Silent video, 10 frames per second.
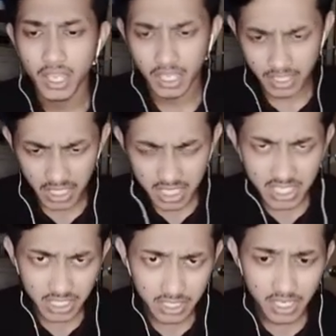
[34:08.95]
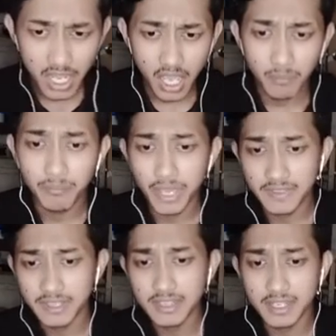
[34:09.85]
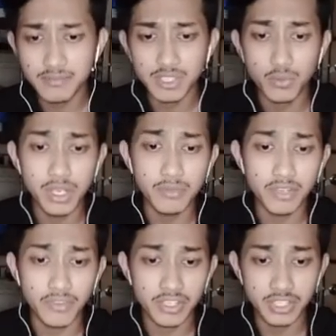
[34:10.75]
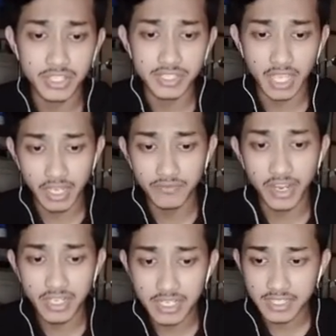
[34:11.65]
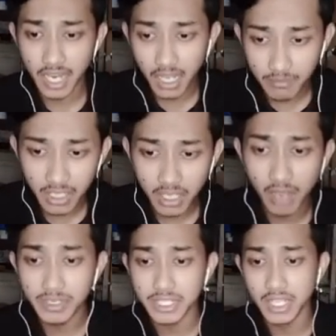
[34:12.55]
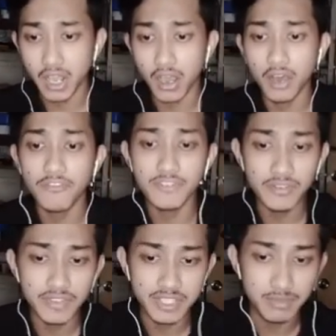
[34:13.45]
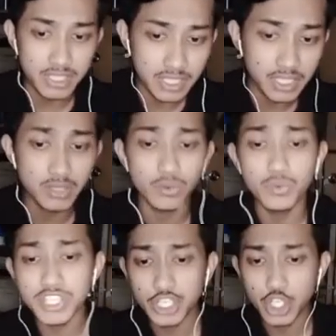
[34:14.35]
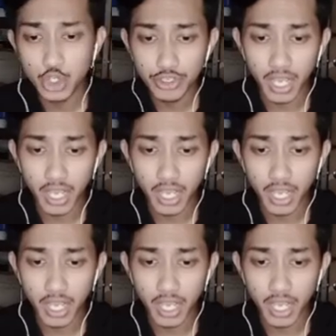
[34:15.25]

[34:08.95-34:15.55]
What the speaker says: In addition, better terms with manufacturers and vendors help the company offer visibility into which goods